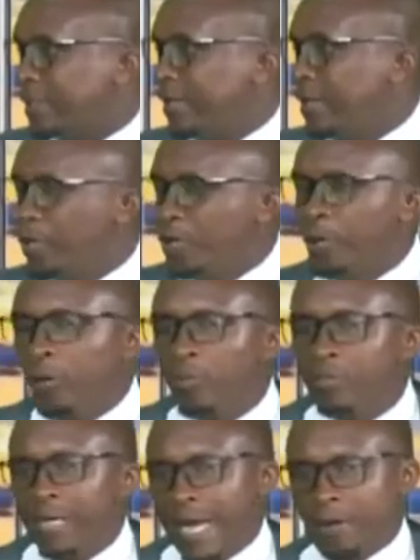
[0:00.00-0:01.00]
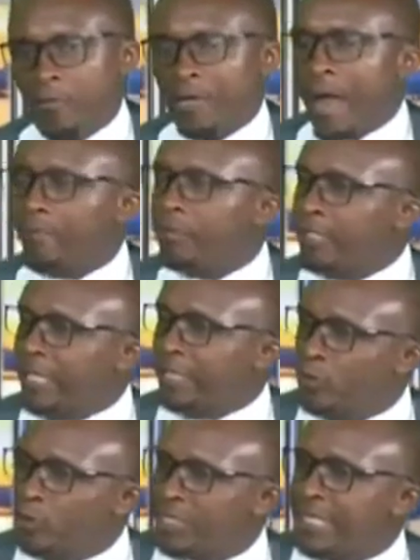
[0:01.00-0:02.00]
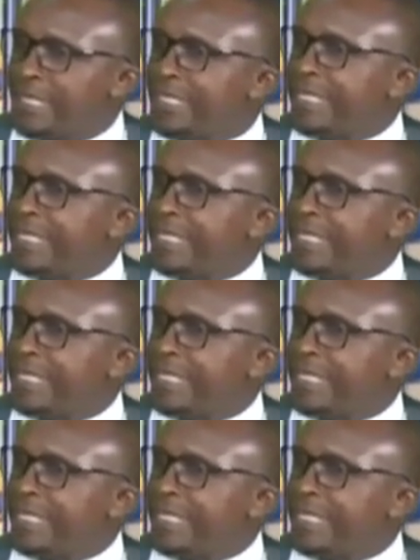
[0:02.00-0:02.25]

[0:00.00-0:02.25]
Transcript: You know, like what happened in Edo State is